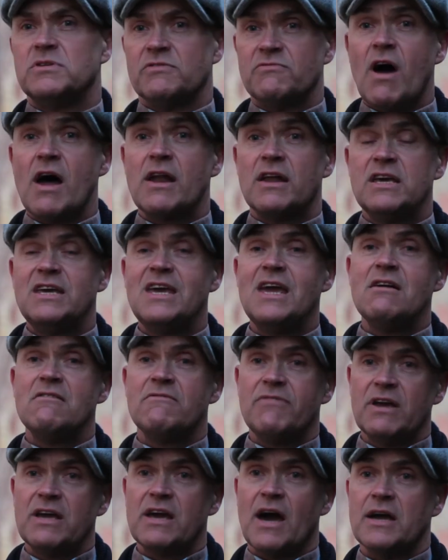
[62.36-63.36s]
to run a year
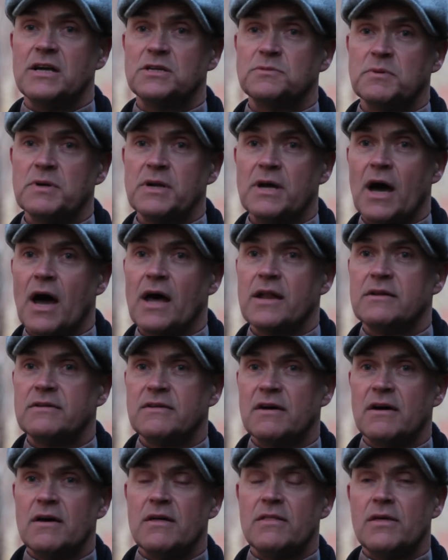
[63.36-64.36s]
of engagement
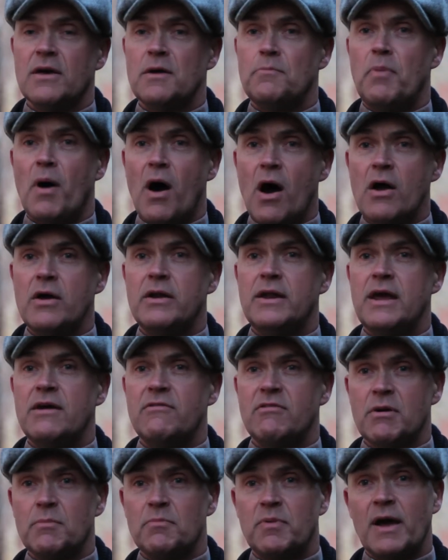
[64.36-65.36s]
under the
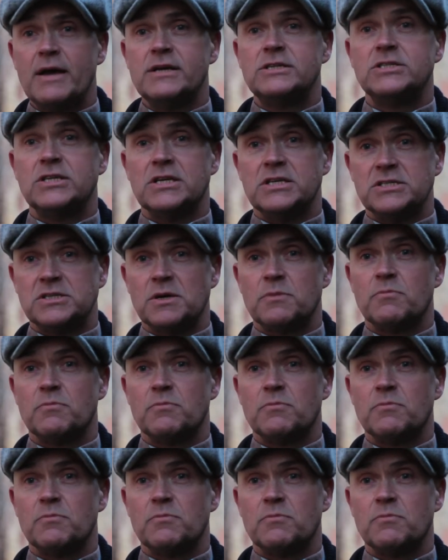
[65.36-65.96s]
Pioneering Places